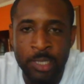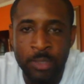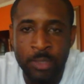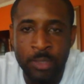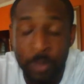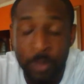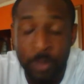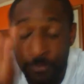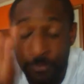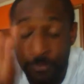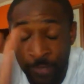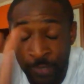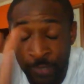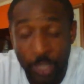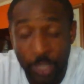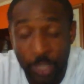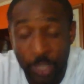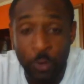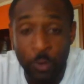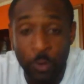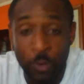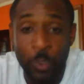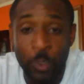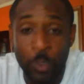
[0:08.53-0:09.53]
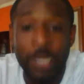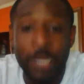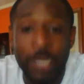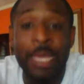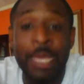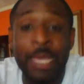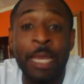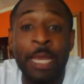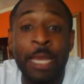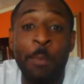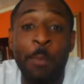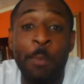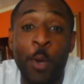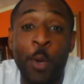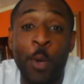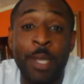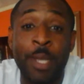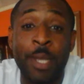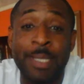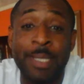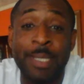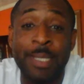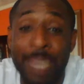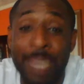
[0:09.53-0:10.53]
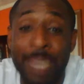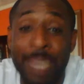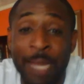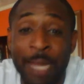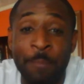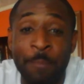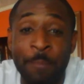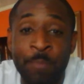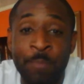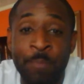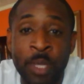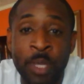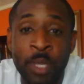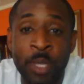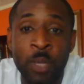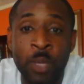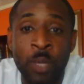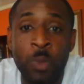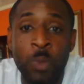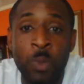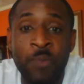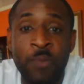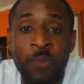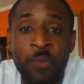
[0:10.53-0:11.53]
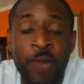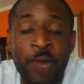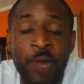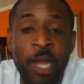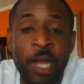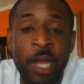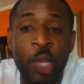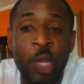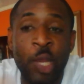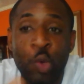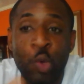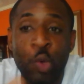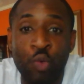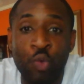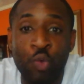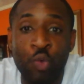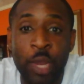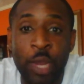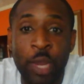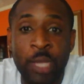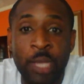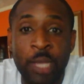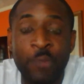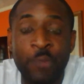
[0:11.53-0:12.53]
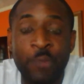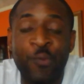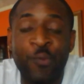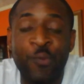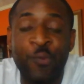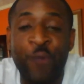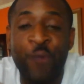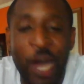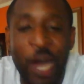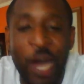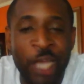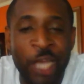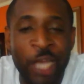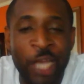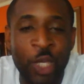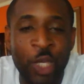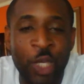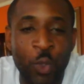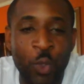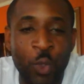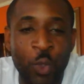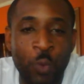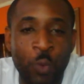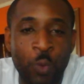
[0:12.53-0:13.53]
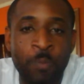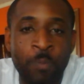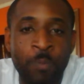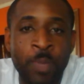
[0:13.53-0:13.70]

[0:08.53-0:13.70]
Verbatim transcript: this video at any point in time will find great value